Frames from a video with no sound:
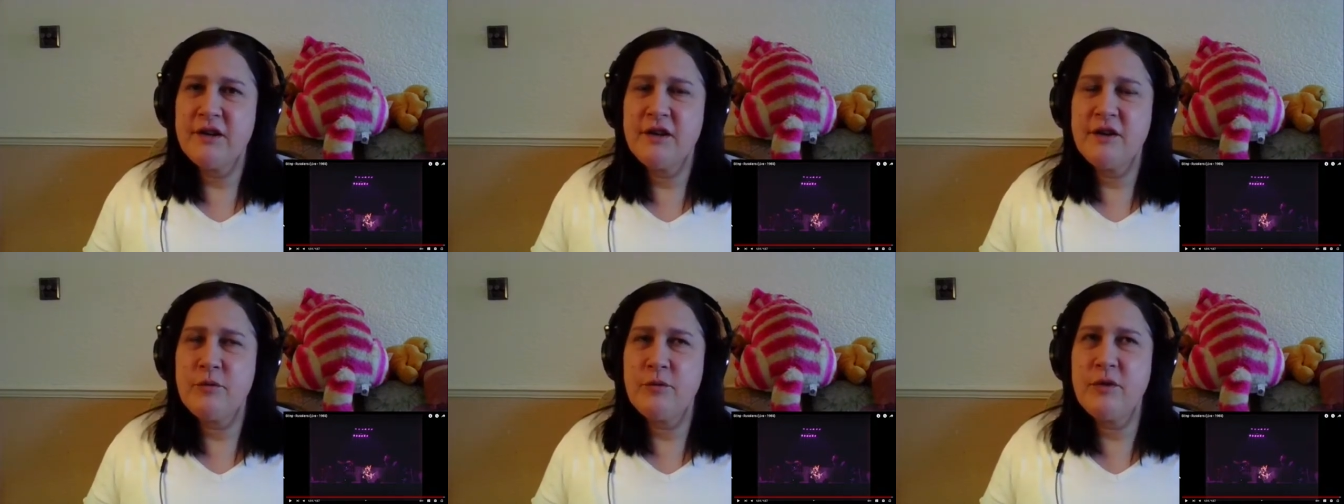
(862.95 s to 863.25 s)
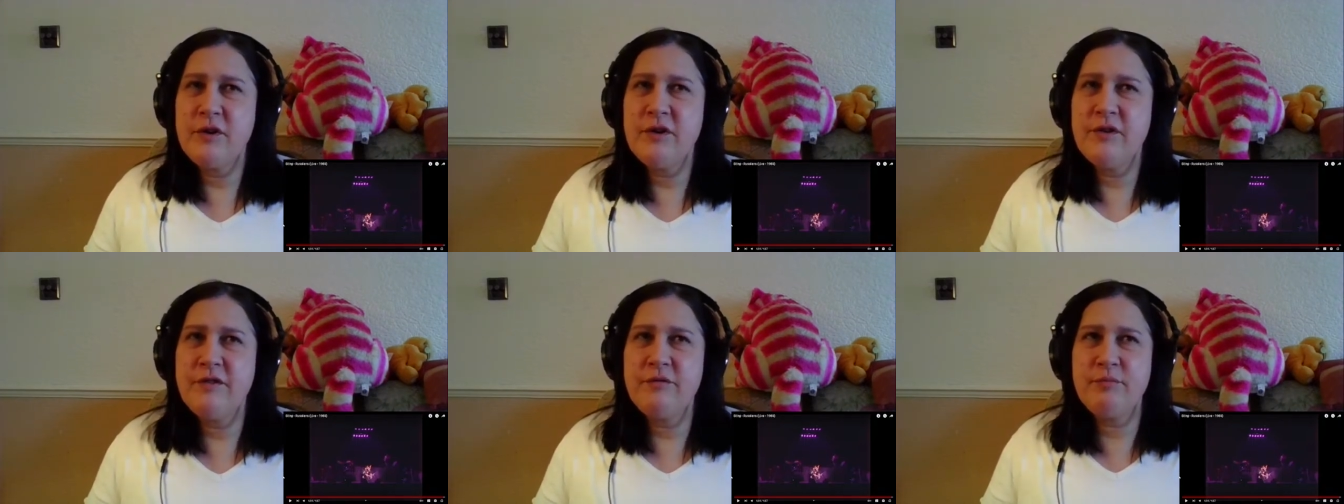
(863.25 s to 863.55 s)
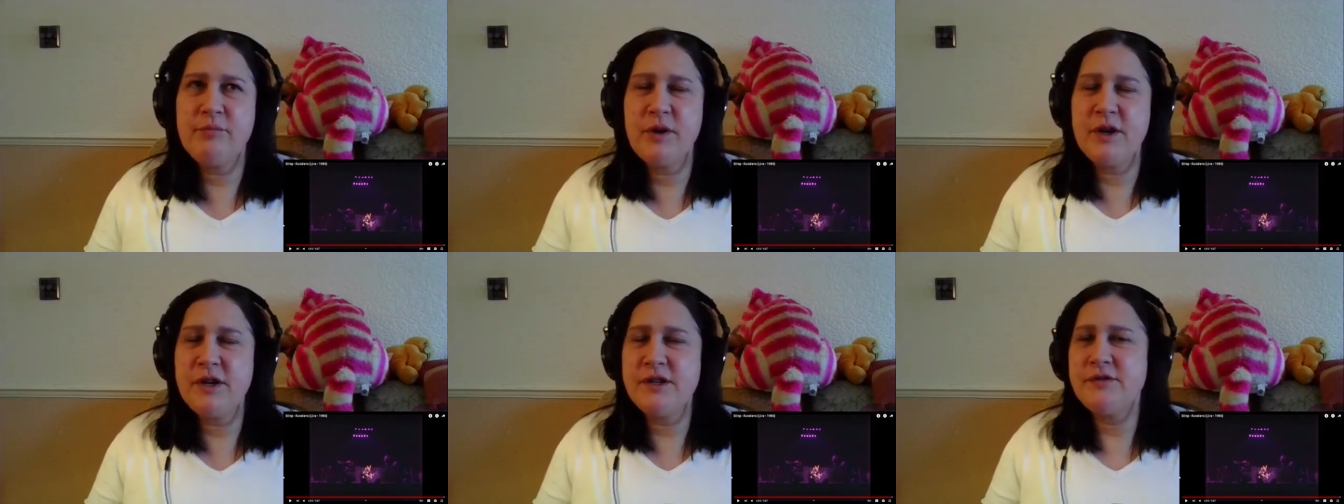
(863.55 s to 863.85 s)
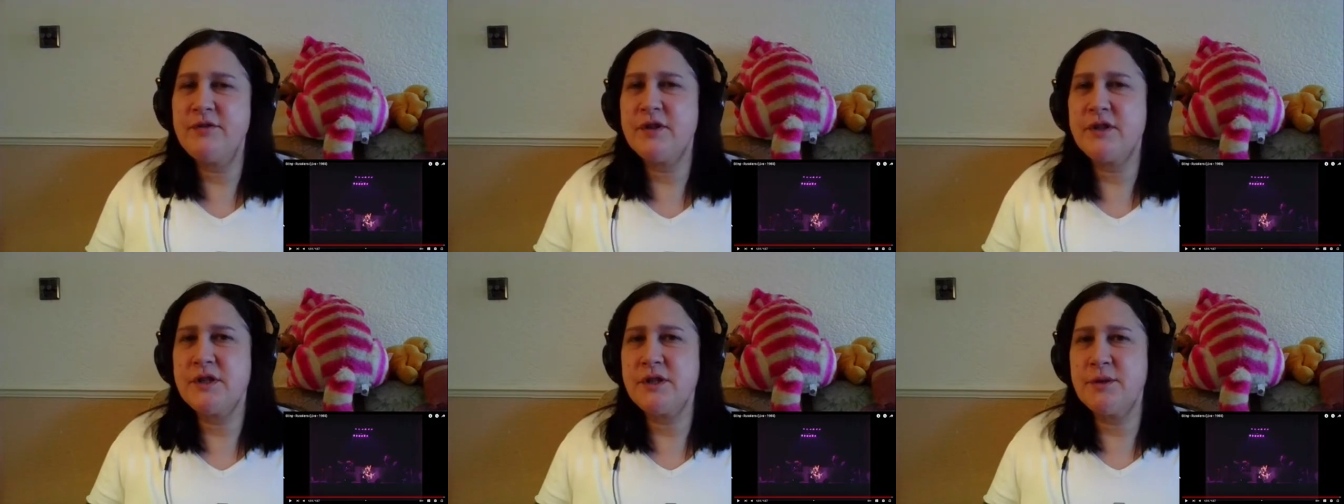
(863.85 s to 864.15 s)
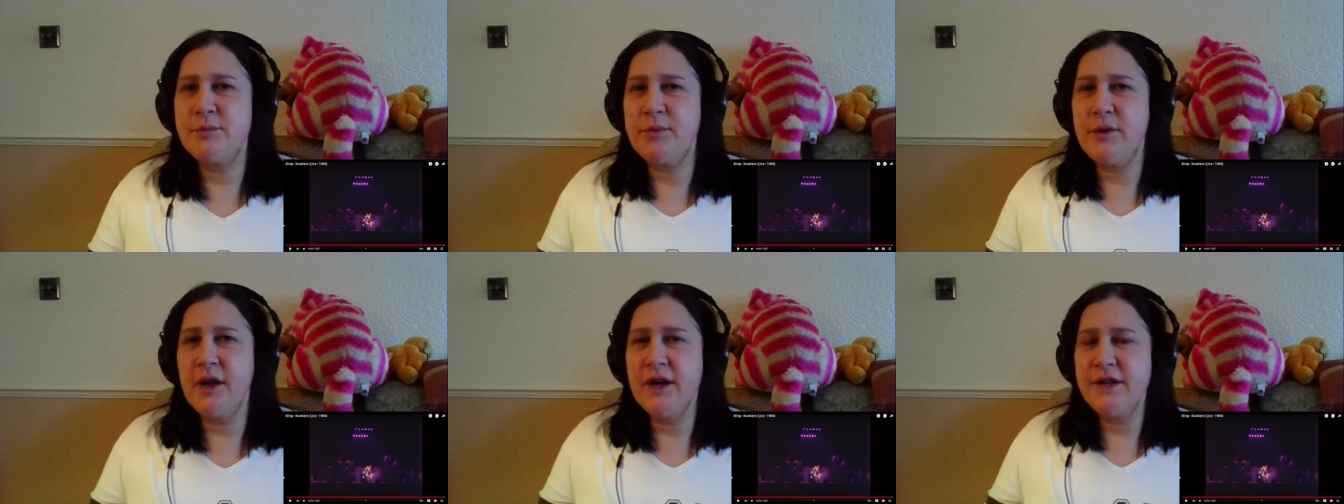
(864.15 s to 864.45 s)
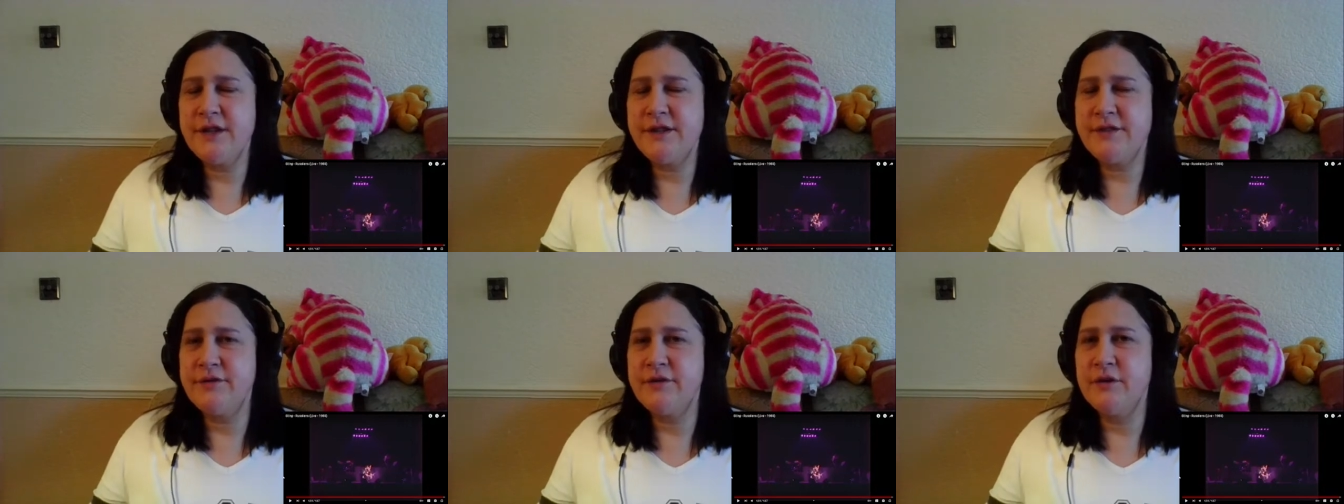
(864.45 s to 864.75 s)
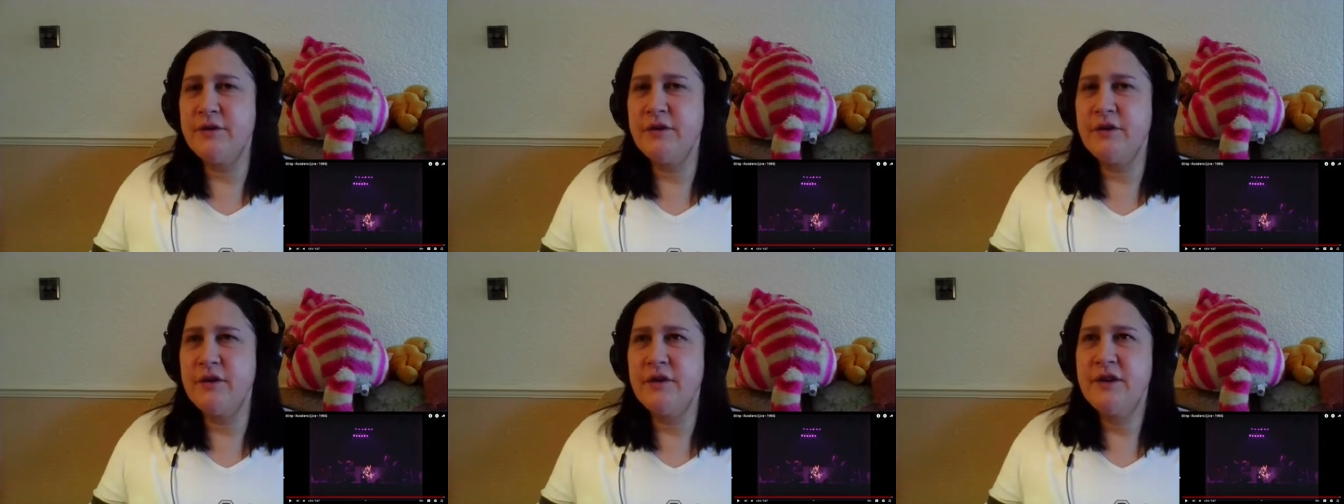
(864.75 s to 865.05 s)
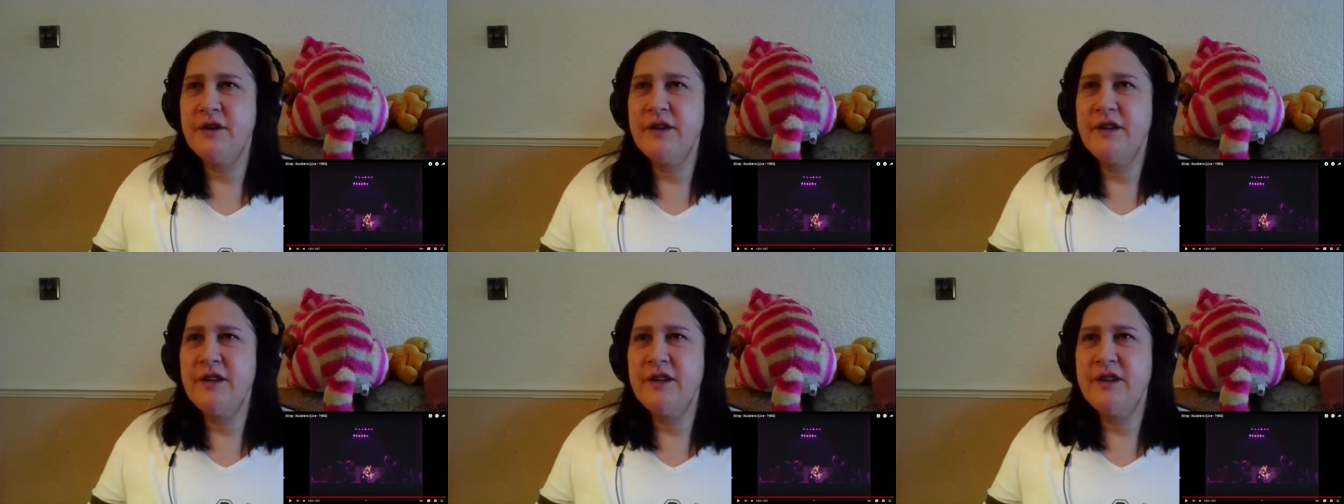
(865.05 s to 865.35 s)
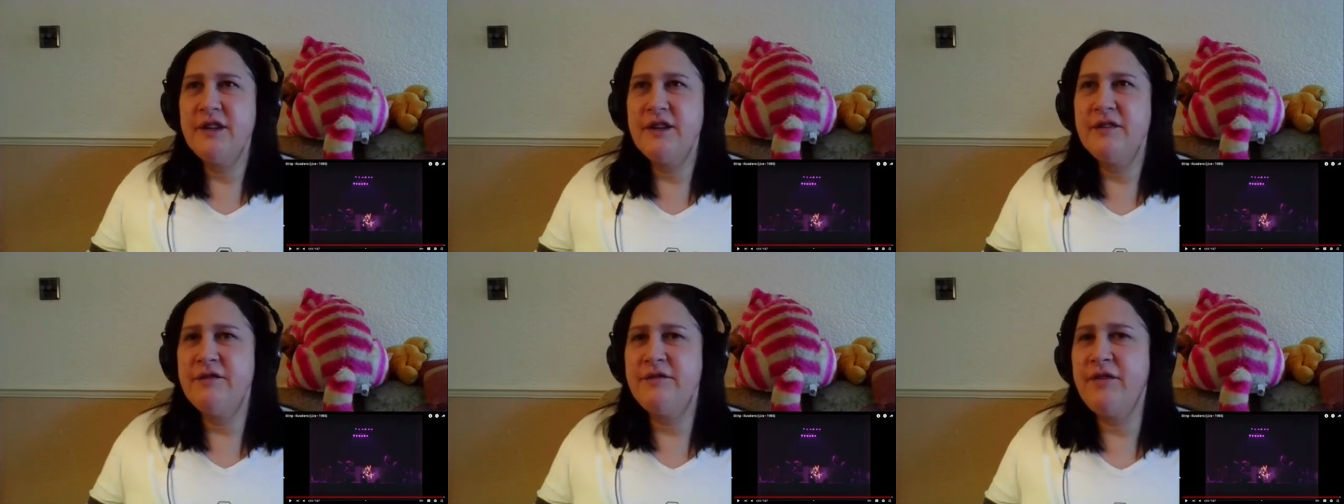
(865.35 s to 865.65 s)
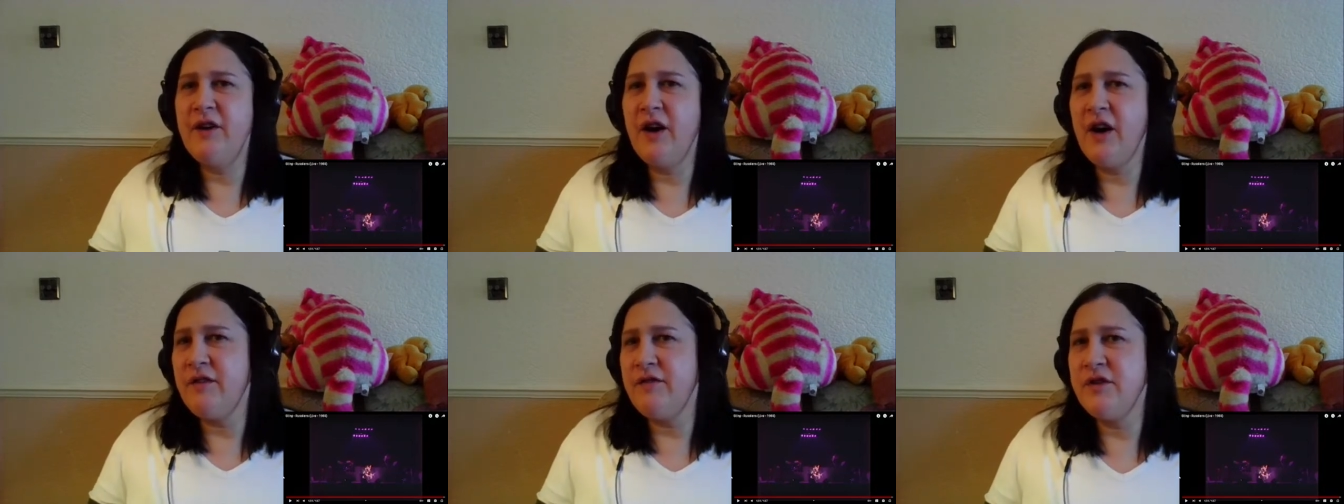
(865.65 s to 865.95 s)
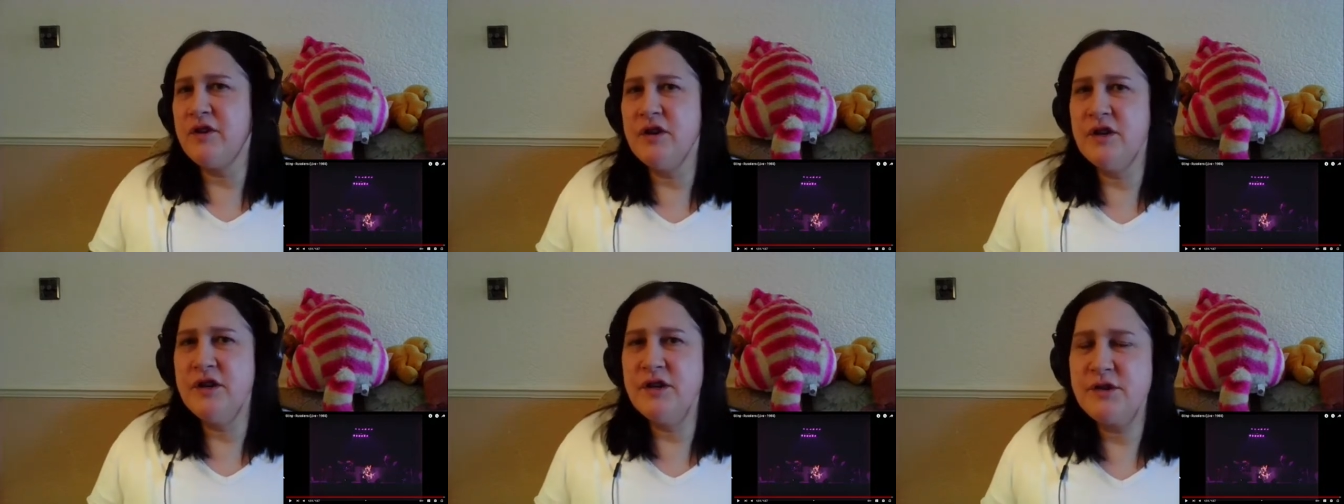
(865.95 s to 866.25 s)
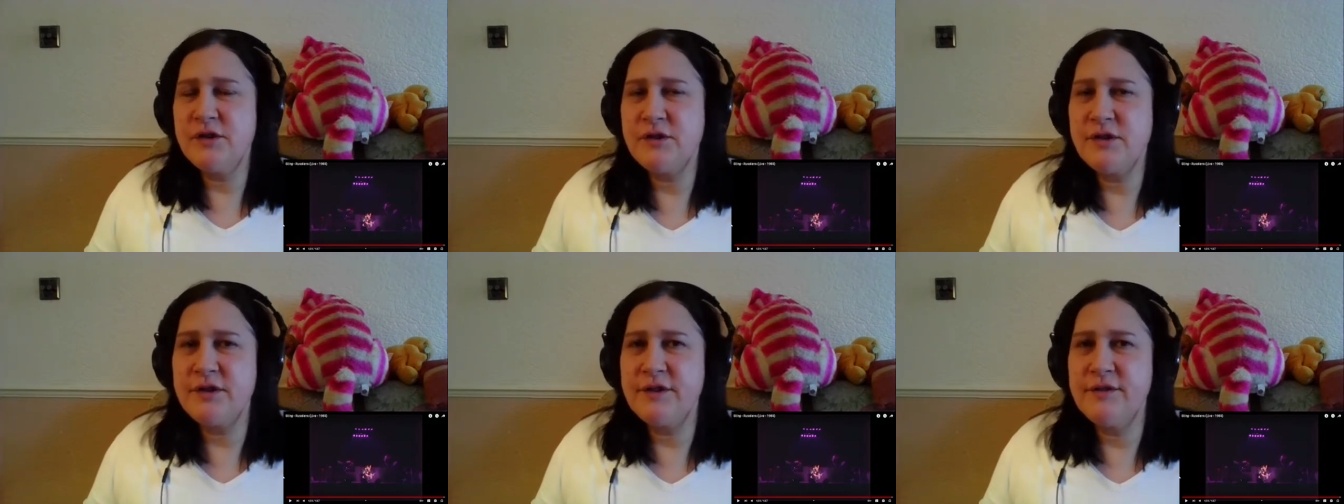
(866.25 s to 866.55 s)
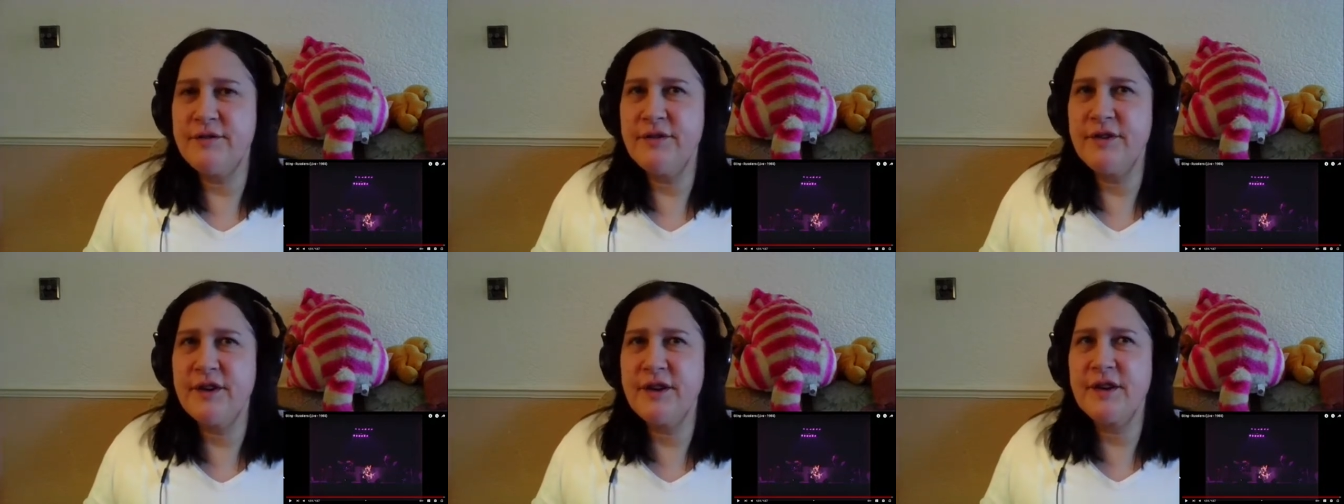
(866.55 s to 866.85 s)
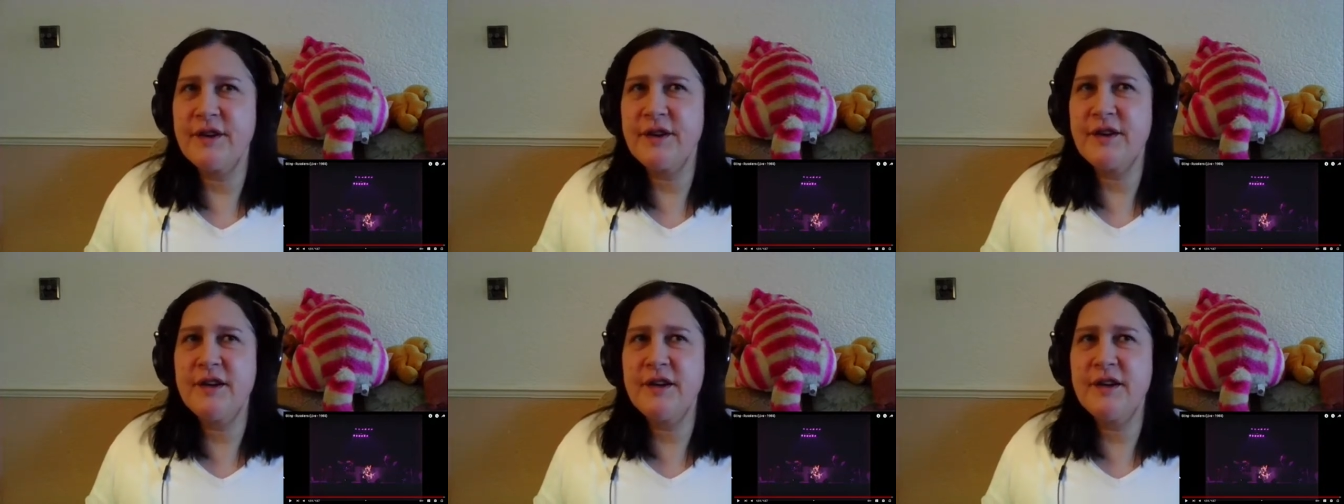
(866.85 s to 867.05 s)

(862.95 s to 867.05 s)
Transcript: with plentiful supplies for five years or something,